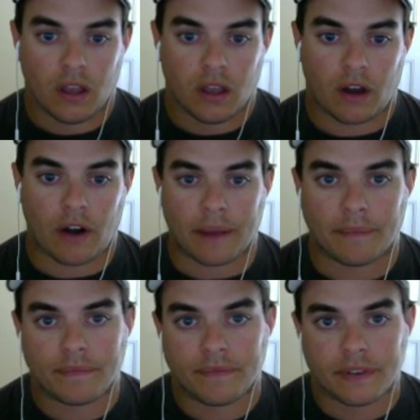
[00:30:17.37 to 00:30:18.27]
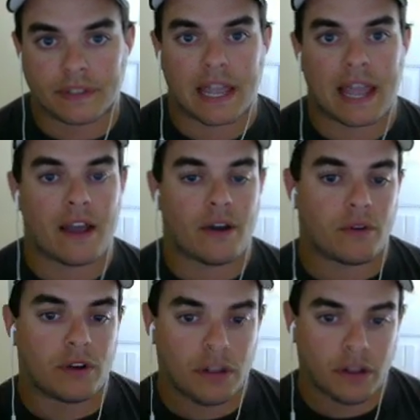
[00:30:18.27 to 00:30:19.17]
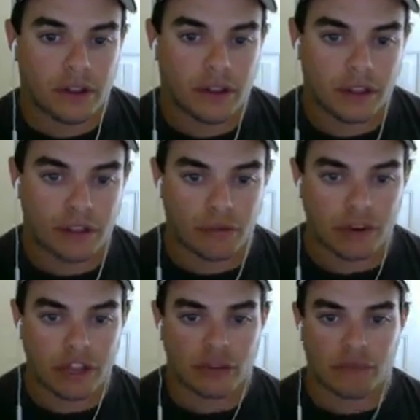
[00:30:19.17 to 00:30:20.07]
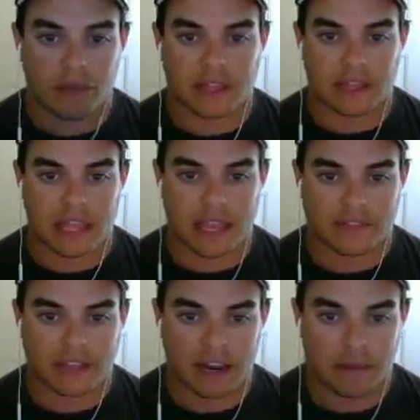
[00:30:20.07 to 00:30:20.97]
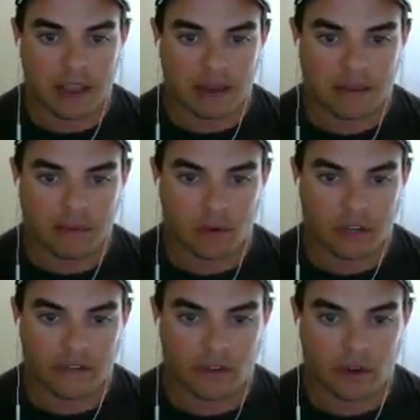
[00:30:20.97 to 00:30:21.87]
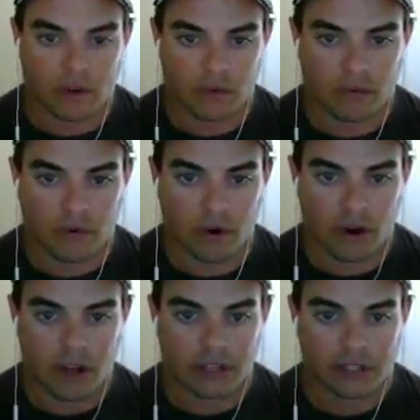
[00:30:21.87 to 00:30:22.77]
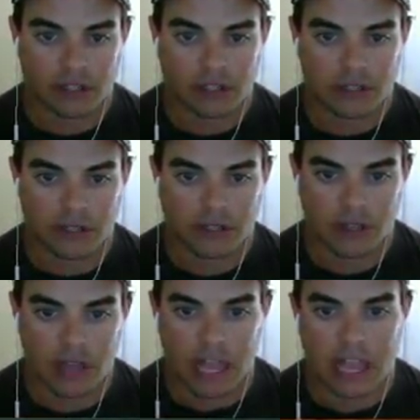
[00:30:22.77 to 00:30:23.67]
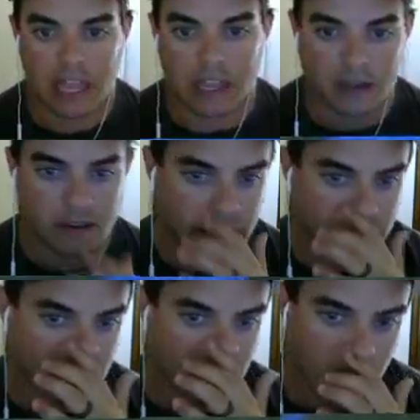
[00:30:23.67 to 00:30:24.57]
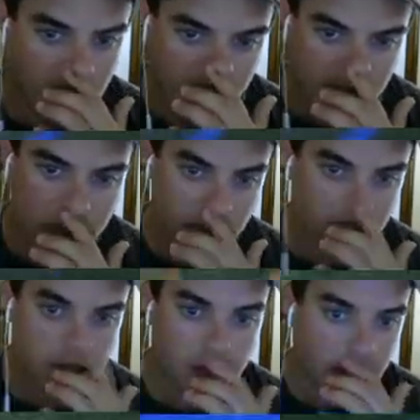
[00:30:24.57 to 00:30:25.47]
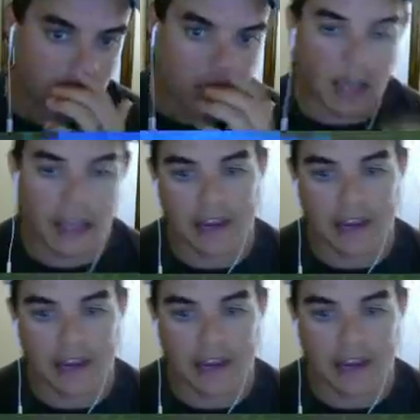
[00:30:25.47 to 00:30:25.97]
All right, down 3 with a minute left. Kind of make it more difficult for us. Hey, nice shot, Mario. And